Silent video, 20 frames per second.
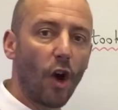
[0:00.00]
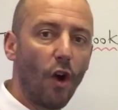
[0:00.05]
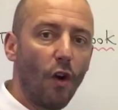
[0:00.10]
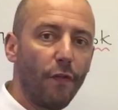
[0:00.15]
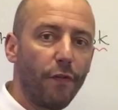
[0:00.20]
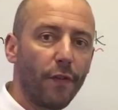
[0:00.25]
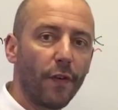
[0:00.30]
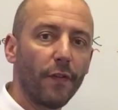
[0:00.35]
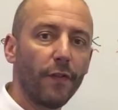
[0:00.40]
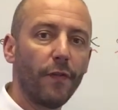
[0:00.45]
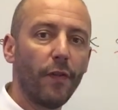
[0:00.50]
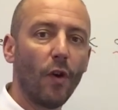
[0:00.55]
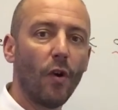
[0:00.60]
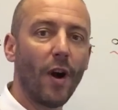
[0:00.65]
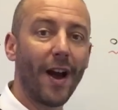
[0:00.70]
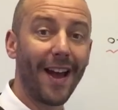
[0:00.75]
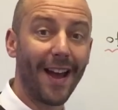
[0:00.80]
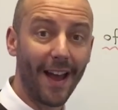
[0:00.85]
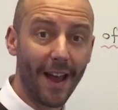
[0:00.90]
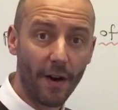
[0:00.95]
off
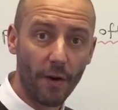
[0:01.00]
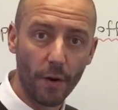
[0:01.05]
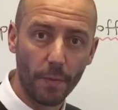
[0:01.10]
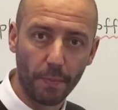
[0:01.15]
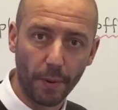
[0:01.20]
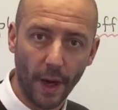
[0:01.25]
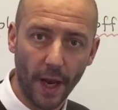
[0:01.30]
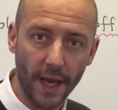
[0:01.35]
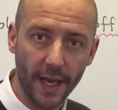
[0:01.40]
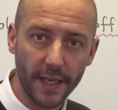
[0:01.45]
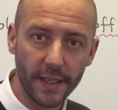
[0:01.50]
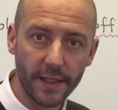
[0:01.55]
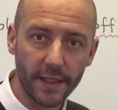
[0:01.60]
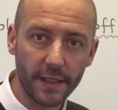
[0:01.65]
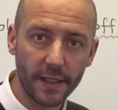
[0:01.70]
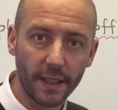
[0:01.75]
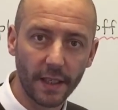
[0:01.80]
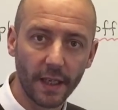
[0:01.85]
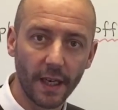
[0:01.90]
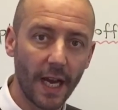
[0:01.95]
for
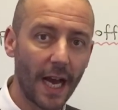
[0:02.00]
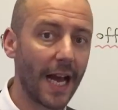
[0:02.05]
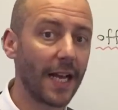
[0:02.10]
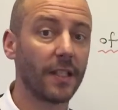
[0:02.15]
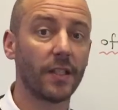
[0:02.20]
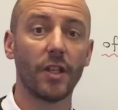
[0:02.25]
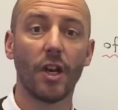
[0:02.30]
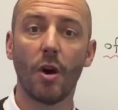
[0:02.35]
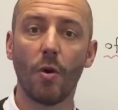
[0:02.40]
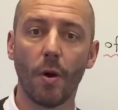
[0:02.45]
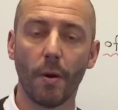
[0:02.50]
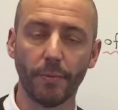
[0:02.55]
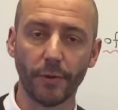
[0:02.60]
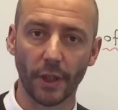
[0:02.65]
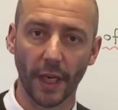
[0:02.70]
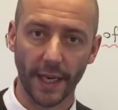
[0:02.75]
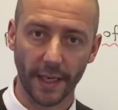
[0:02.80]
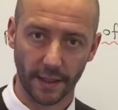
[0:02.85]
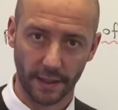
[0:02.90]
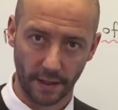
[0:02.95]
aeroplanes has no
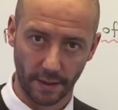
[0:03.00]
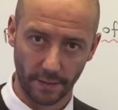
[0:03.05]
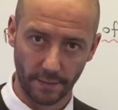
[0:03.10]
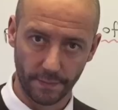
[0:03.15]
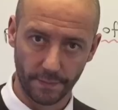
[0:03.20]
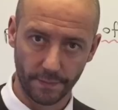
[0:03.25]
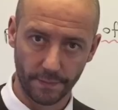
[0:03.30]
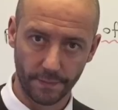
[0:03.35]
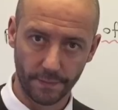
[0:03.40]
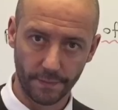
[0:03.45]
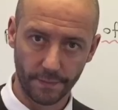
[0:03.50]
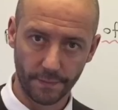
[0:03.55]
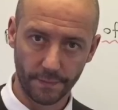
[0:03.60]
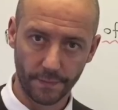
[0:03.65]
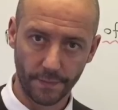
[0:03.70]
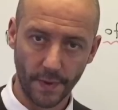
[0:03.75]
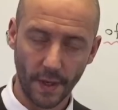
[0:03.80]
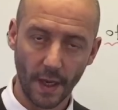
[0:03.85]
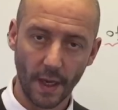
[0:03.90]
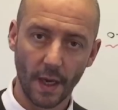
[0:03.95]
object.
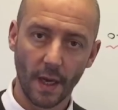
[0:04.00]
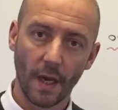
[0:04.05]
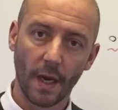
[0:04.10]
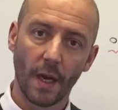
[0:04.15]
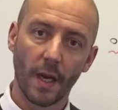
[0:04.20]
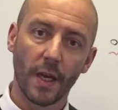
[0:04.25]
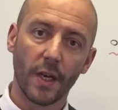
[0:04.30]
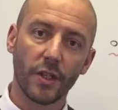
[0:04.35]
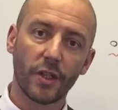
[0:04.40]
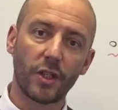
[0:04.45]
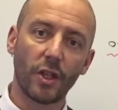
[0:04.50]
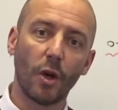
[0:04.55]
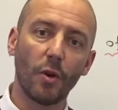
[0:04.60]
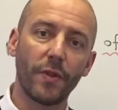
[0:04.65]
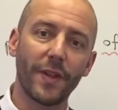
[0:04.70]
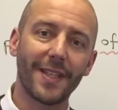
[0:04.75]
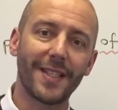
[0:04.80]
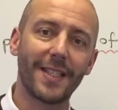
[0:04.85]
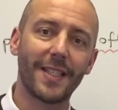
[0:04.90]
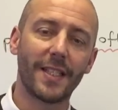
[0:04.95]
So
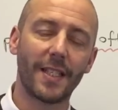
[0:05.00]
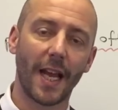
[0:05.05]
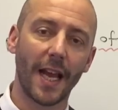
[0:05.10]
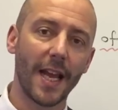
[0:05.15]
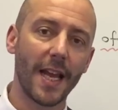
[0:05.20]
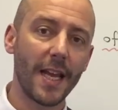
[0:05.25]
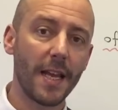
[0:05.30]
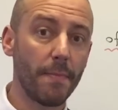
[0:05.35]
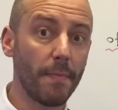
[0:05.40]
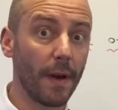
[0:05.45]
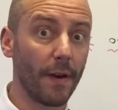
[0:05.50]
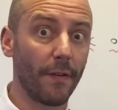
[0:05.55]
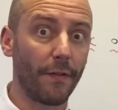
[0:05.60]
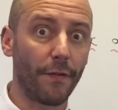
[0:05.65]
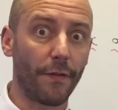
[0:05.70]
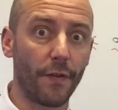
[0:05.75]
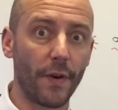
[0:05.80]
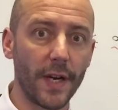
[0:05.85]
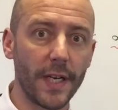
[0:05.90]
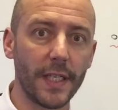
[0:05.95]
the same
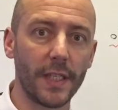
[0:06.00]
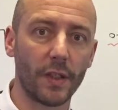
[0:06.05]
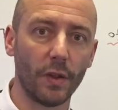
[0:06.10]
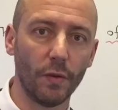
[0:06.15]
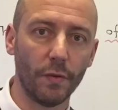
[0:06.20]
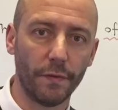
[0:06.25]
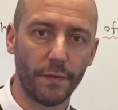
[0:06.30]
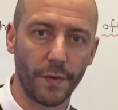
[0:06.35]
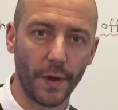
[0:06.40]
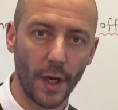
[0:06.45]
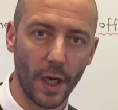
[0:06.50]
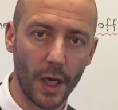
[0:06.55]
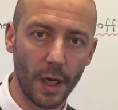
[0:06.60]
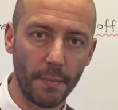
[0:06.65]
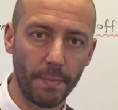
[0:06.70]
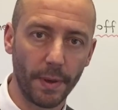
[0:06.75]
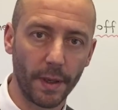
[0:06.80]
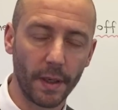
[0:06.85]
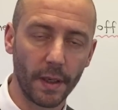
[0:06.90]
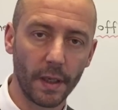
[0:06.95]
phrasal
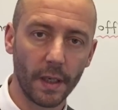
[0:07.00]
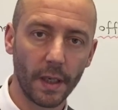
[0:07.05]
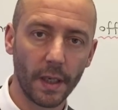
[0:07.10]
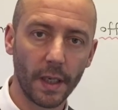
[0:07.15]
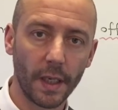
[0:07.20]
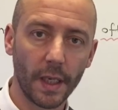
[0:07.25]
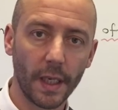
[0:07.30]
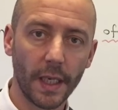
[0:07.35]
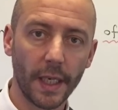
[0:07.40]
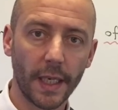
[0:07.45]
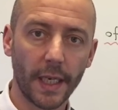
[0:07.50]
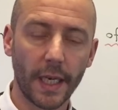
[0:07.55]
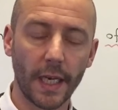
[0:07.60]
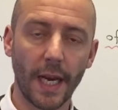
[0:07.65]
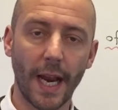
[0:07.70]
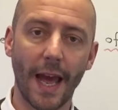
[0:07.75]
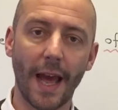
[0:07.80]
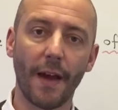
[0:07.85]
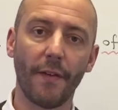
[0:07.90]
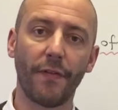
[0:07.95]
verb can
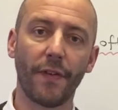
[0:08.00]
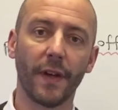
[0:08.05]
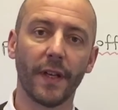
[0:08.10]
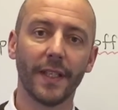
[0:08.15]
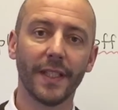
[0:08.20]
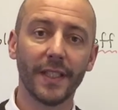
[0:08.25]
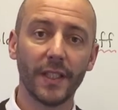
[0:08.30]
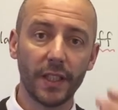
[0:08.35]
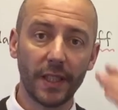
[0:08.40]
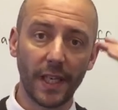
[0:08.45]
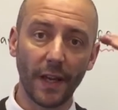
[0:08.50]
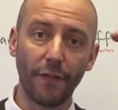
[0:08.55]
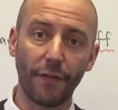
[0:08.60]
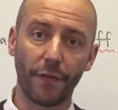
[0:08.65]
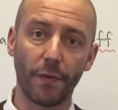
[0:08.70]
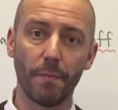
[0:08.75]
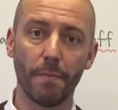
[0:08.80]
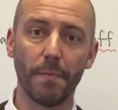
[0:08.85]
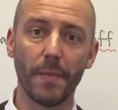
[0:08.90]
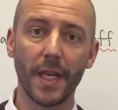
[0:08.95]
have
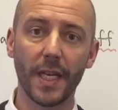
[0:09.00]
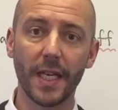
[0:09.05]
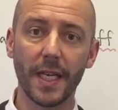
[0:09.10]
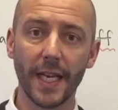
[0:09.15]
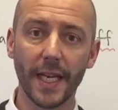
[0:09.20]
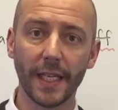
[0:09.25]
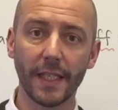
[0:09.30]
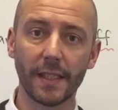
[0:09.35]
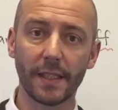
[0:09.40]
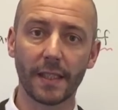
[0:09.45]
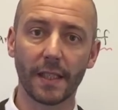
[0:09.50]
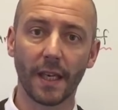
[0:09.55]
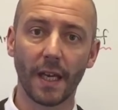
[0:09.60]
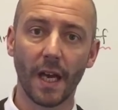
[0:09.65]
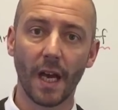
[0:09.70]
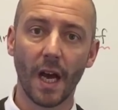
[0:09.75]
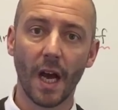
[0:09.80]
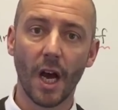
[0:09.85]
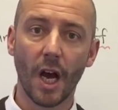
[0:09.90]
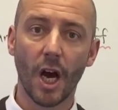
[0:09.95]
different meanings
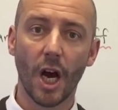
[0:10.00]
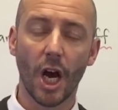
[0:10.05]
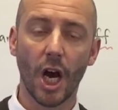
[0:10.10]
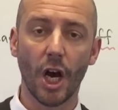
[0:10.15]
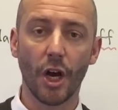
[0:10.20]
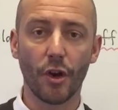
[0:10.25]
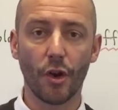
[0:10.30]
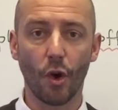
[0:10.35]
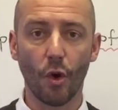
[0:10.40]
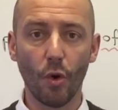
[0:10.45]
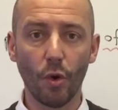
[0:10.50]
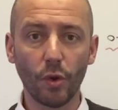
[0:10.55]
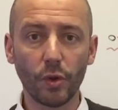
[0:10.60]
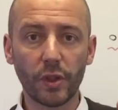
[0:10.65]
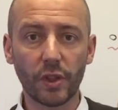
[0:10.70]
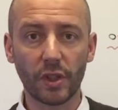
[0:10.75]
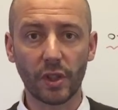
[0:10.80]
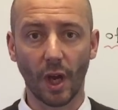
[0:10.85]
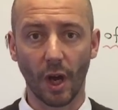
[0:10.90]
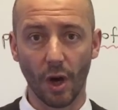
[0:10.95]
and
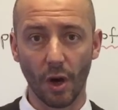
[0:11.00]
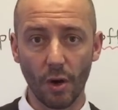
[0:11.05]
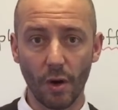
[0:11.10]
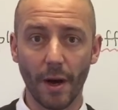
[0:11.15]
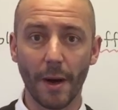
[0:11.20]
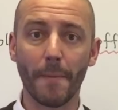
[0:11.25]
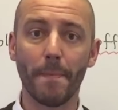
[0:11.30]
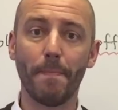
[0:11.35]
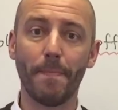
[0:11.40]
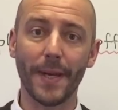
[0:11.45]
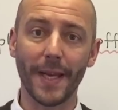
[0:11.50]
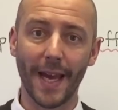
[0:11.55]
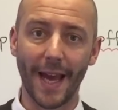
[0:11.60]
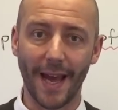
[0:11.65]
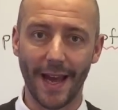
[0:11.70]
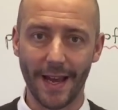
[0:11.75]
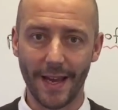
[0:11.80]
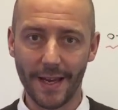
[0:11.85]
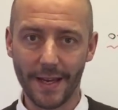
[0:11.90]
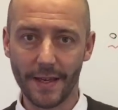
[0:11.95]
also
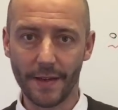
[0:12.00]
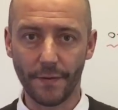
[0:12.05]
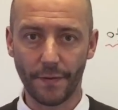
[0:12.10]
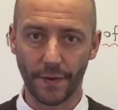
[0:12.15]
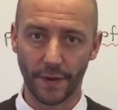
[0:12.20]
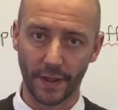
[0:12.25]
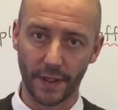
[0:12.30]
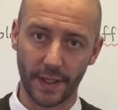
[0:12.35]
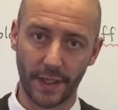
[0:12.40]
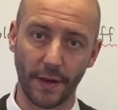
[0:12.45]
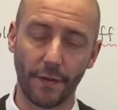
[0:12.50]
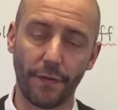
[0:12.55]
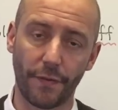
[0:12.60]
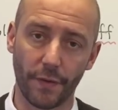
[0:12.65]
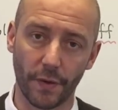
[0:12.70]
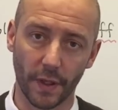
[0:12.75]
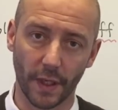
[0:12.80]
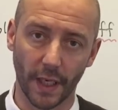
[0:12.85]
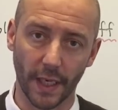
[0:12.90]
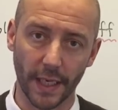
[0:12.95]
behave
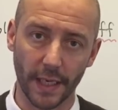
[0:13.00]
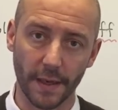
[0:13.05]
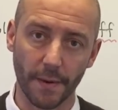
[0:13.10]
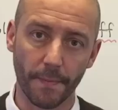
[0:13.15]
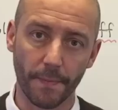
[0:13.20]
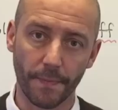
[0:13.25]
differently.